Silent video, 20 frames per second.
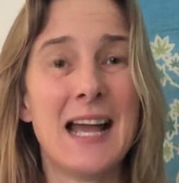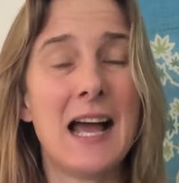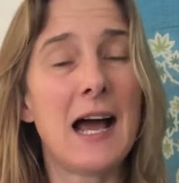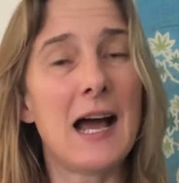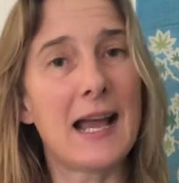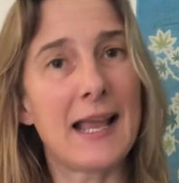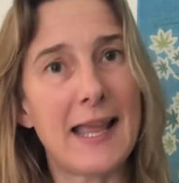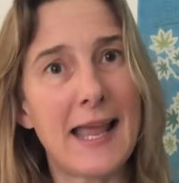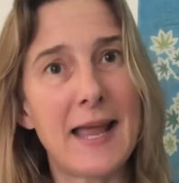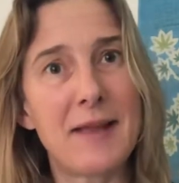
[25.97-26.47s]

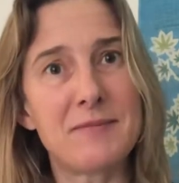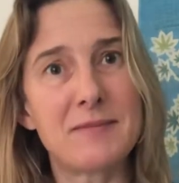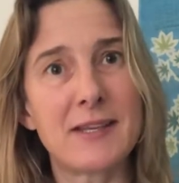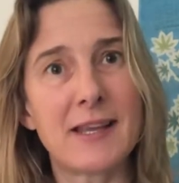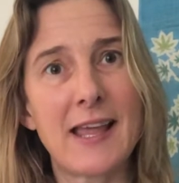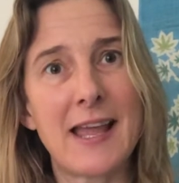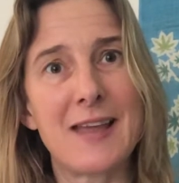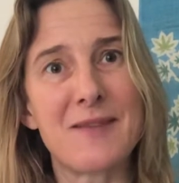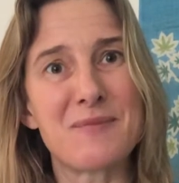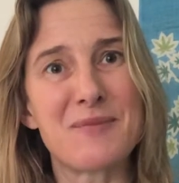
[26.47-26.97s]
I came to
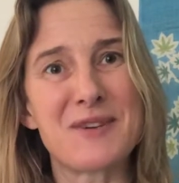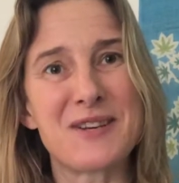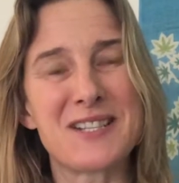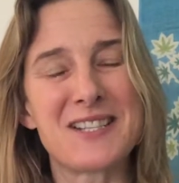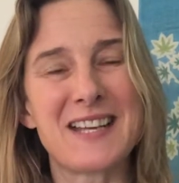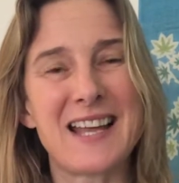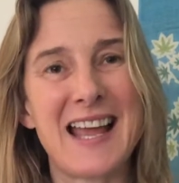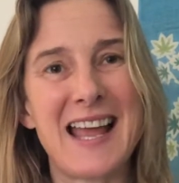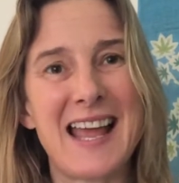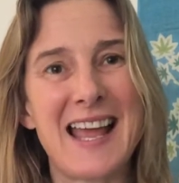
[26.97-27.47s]

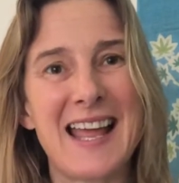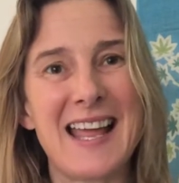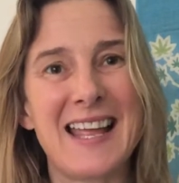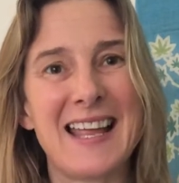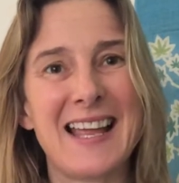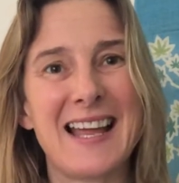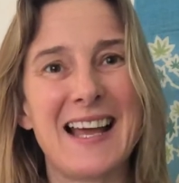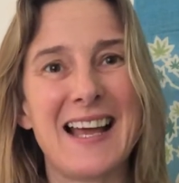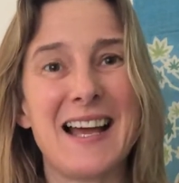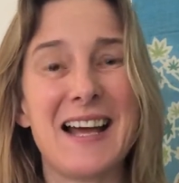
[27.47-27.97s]
Cambridge
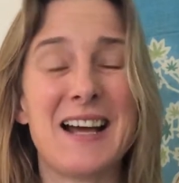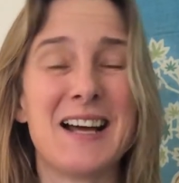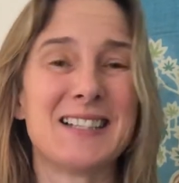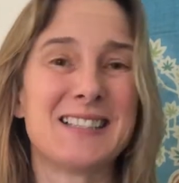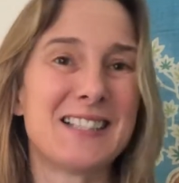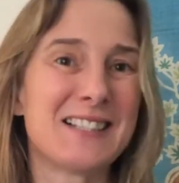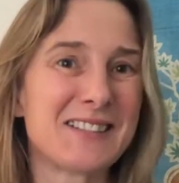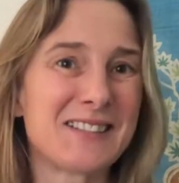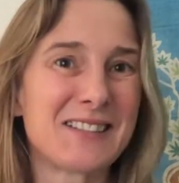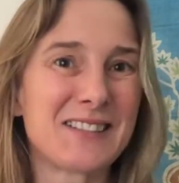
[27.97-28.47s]
a
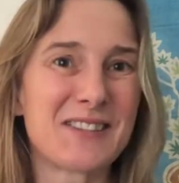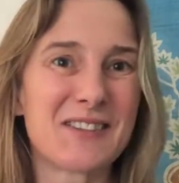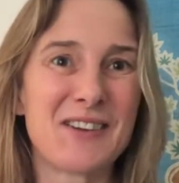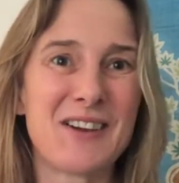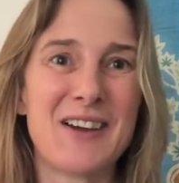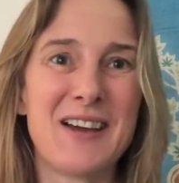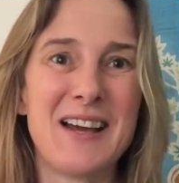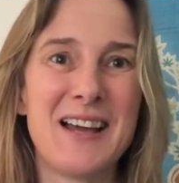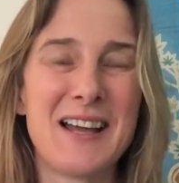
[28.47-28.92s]
discusser,